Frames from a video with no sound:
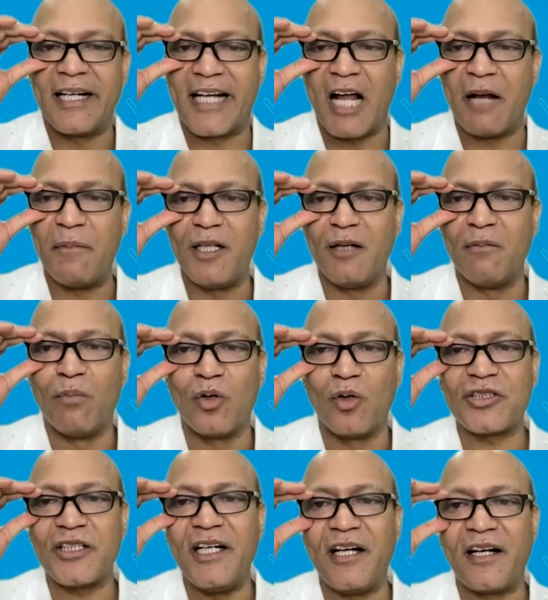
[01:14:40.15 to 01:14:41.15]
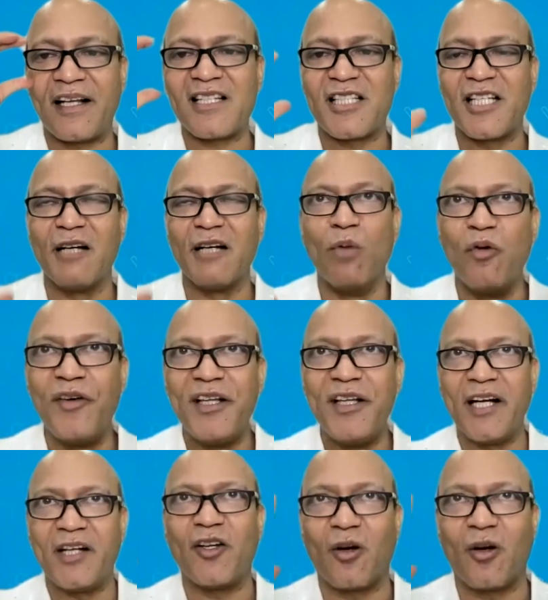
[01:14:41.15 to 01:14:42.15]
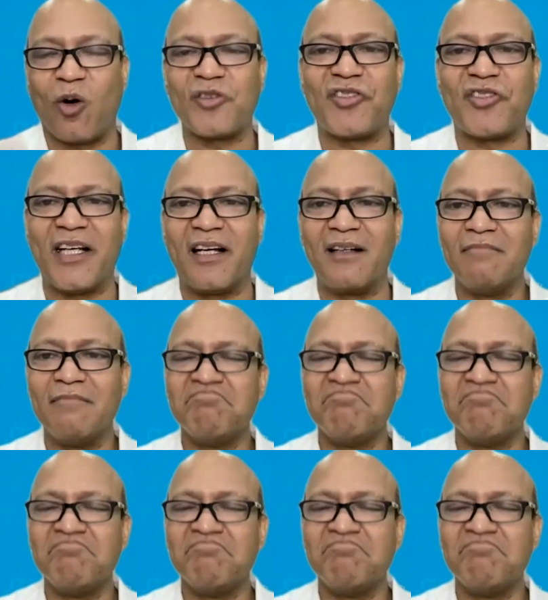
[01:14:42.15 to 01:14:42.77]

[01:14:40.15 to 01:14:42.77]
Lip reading: It can be the most interesting movie that you are watching,